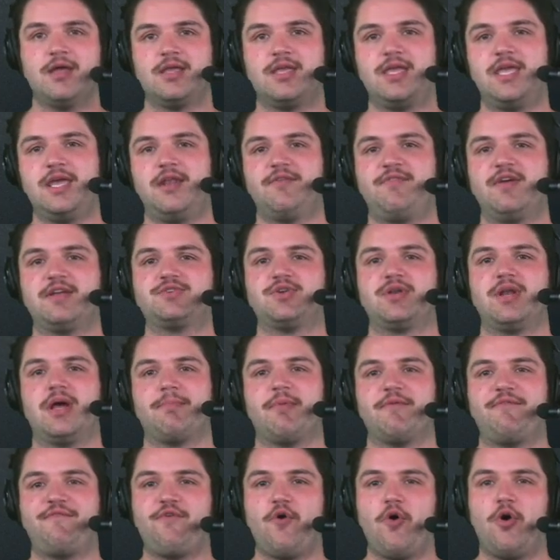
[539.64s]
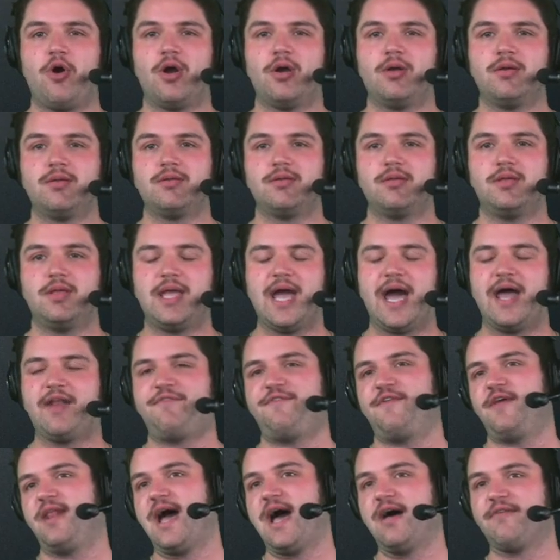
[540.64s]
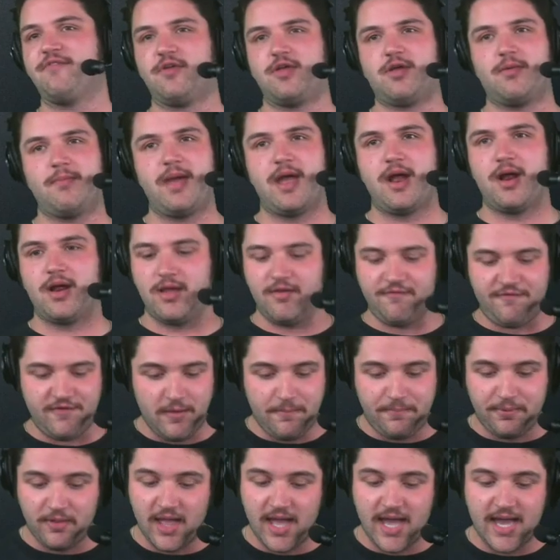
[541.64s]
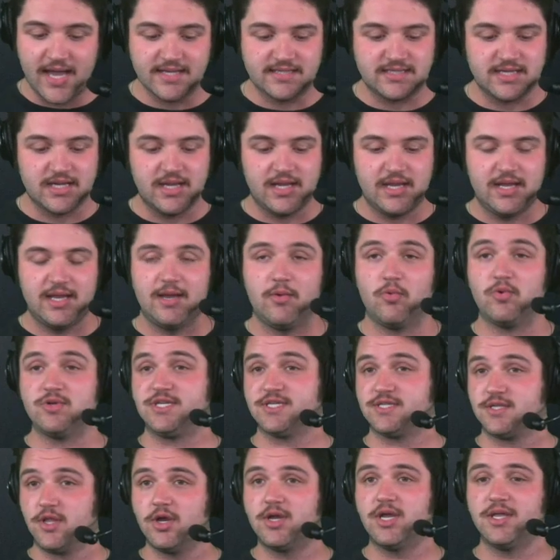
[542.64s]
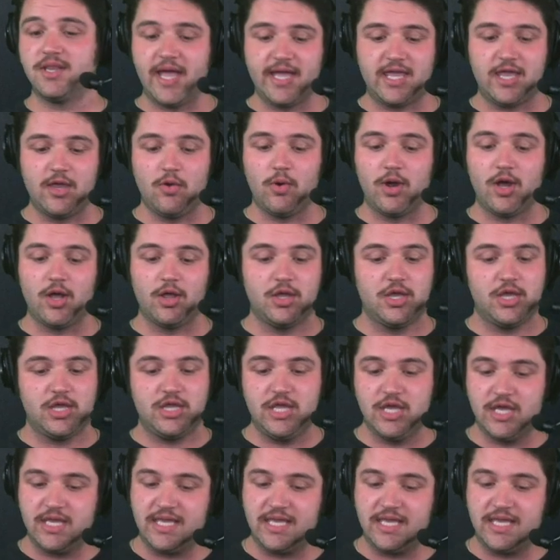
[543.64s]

Key to victory number 4, got to feed Alvin Kamara. If he plays, which is looking like he will, you